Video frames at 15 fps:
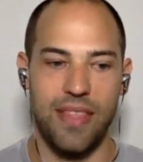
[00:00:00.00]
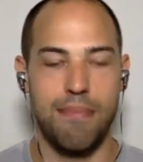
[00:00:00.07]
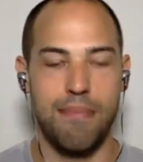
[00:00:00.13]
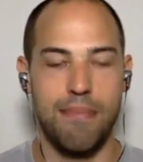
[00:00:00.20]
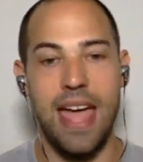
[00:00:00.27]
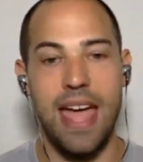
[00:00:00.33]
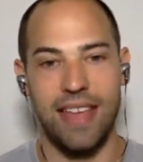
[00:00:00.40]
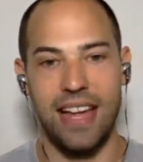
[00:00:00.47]
They
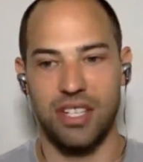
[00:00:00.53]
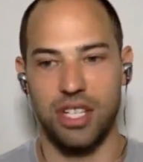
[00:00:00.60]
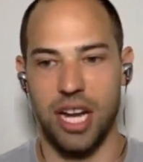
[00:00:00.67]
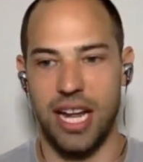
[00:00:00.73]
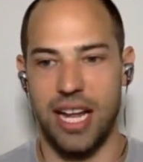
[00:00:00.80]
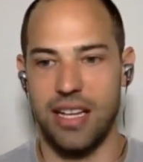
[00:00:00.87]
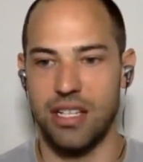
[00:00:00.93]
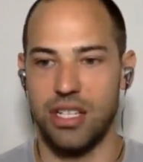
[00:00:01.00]
make that
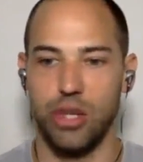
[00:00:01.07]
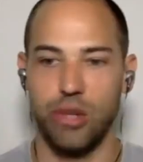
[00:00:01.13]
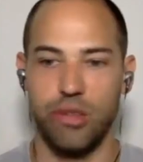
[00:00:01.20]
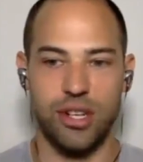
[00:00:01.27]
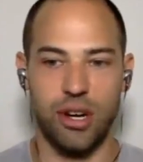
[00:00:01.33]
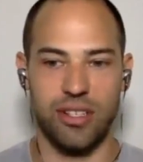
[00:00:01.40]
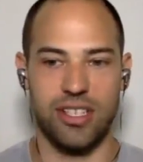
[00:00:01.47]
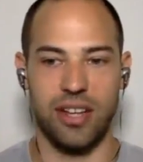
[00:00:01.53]
change. You
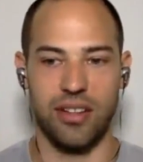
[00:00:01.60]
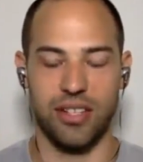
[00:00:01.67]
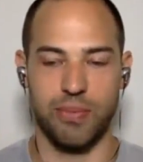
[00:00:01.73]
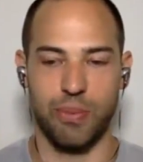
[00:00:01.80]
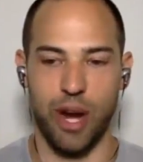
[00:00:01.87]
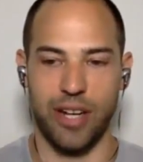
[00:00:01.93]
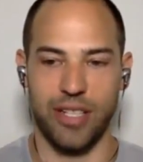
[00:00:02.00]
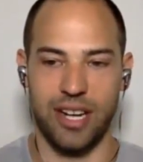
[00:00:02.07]
start selling
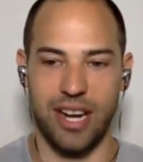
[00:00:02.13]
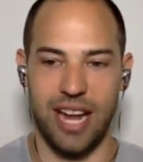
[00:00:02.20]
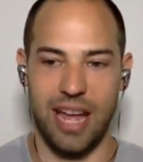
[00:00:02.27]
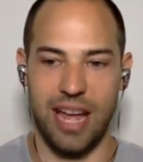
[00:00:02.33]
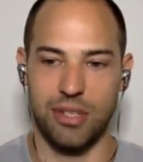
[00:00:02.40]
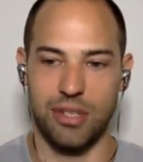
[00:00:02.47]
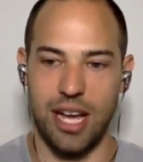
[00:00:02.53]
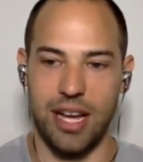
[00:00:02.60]
this product on
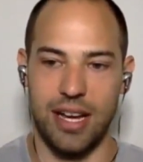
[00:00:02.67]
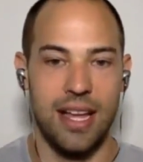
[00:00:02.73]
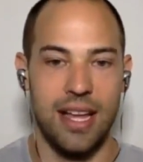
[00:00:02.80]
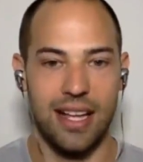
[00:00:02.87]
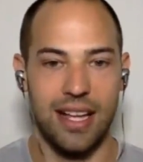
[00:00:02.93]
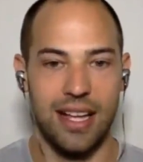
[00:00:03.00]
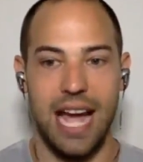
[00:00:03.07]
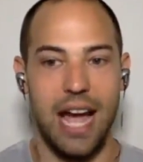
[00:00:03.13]
Amazon.
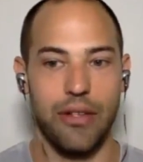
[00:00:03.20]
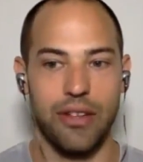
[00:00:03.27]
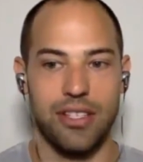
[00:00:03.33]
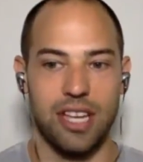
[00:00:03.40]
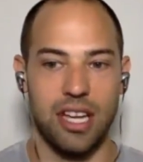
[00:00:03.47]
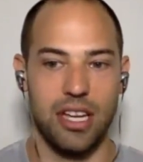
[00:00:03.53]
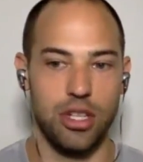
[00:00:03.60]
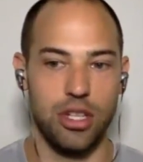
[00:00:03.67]
Now all
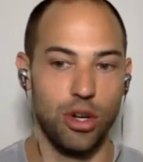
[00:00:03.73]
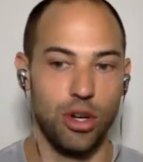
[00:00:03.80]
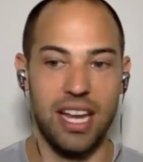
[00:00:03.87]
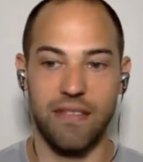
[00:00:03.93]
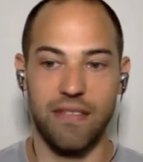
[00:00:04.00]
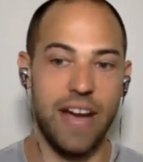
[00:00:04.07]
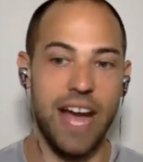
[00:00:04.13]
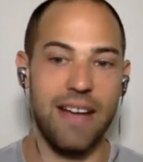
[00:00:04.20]
of a sudden you're
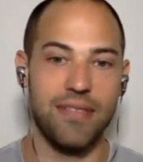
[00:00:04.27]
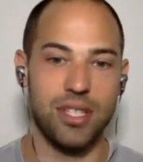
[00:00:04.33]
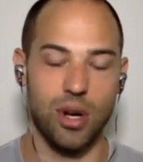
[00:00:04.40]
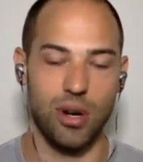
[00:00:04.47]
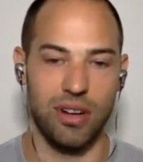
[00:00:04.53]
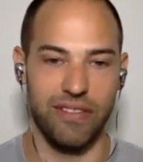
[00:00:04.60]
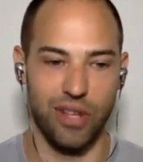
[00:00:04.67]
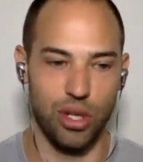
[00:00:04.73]
getting
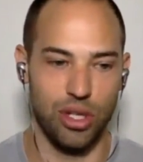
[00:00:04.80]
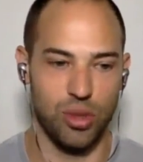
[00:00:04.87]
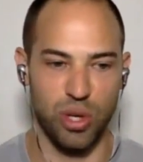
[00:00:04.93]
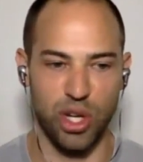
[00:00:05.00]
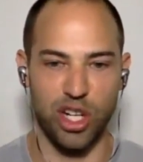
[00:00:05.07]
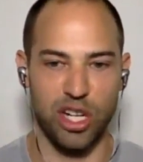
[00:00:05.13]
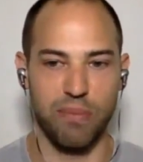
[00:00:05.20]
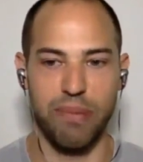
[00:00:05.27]
5-star reviews
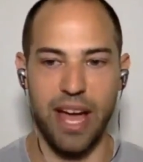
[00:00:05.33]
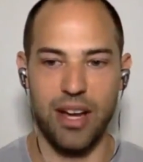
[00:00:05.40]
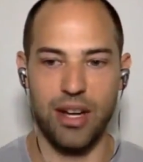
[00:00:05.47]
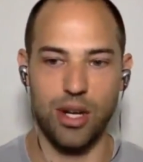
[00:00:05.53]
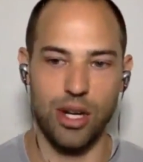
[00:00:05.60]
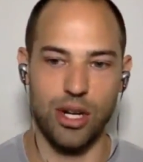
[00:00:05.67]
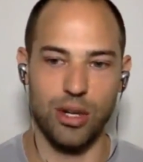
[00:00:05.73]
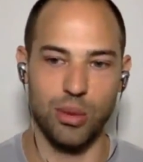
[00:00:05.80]
where your
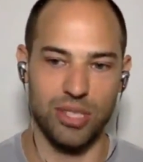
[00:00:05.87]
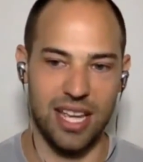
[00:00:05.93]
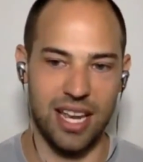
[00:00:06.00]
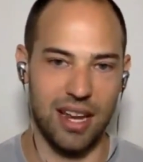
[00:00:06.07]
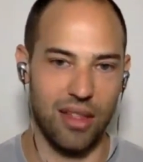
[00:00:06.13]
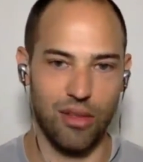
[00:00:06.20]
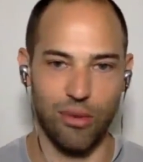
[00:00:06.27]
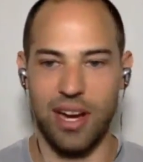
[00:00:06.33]
competitor was
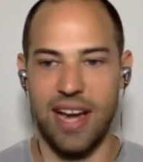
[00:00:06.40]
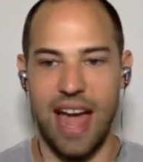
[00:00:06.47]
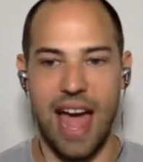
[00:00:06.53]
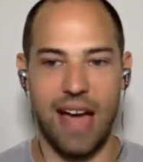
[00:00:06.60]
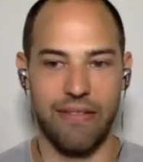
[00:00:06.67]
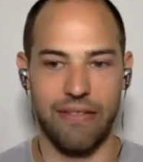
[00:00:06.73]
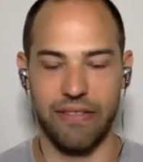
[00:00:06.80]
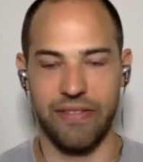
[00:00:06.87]
getting
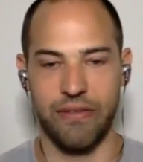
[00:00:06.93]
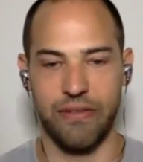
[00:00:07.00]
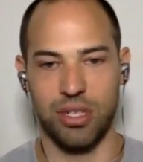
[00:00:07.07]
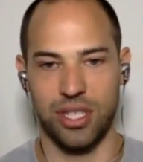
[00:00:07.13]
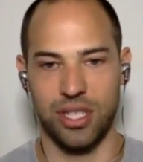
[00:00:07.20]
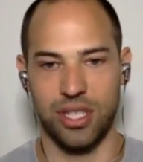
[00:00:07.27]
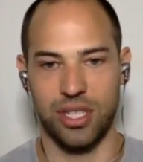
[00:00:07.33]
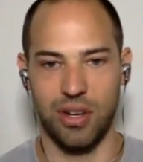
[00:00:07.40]
3.5 or
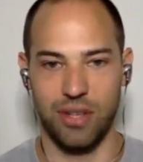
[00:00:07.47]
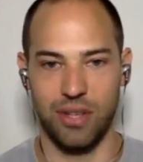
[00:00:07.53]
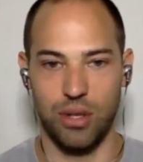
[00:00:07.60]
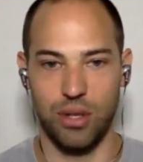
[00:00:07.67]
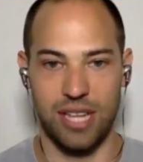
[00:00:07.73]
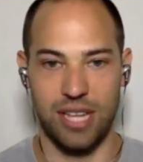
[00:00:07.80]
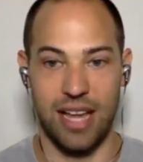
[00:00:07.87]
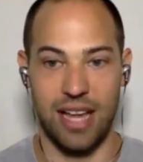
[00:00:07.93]
4-star
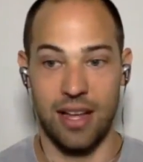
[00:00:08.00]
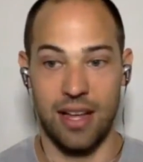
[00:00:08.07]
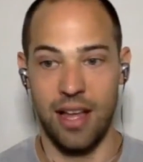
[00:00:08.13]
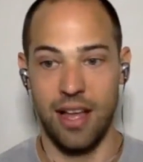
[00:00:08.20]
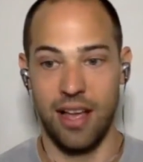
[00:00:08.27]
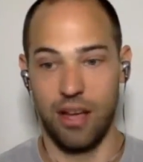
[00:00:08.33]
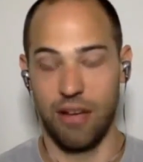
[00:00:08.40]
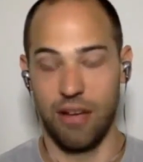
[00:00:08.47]
reviews, and
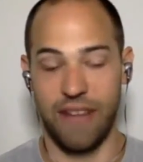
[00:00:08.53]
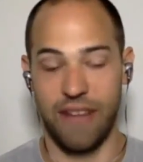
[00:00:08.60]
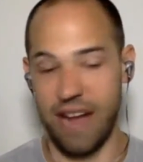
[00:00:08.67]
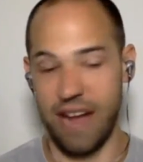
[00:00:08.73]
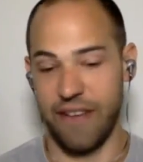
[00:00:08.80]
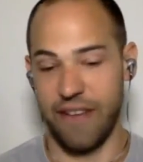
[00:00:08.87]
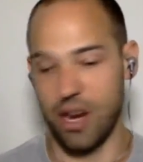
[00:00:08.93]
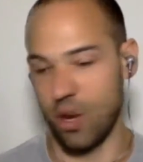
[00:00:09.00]
you'll
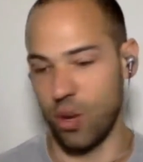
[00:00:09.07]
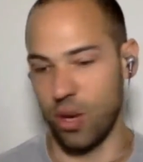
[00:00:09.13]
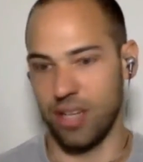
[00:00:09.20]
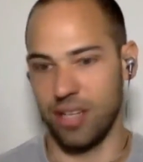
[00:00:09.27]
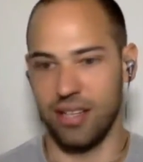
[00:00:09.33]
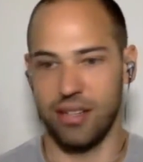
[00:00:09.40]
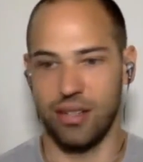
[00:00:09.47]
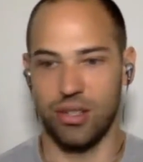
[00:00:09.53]
find very
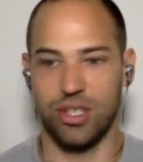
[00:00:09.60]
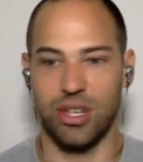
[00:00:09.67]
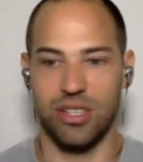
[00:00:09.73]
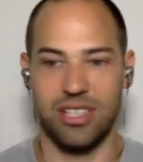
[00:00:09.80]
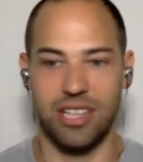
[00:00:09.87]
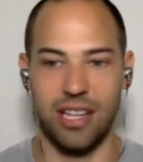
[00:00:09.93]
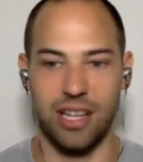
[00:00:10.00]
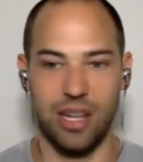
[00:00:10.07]
quickly that you'll
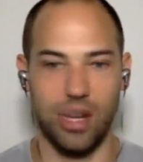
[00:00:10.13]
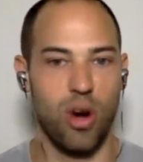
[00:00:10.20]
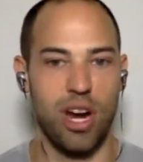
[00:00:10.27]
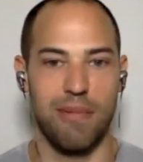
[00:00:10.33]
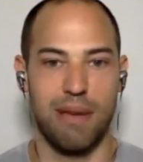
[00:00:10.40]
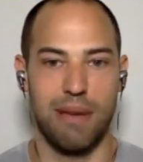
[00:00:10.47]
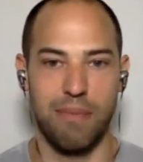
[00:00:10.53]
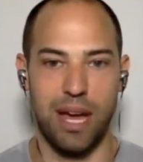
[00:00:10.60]
start selling
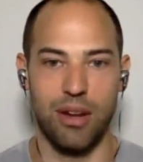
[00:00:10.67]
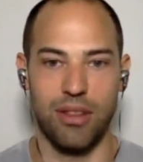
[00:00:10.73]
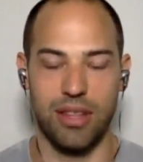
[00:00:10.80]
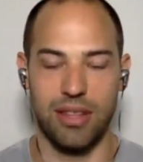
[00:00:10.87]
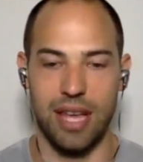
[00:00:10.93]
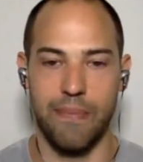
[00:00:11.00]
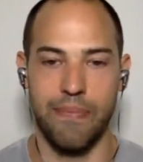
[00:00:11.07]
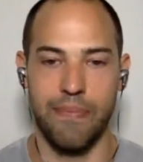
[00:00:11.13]
quite a bit better
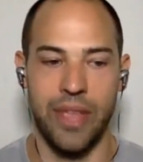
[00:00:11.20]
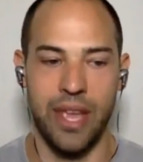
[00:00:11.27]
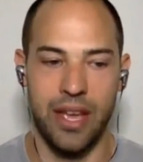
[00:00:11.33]
than them.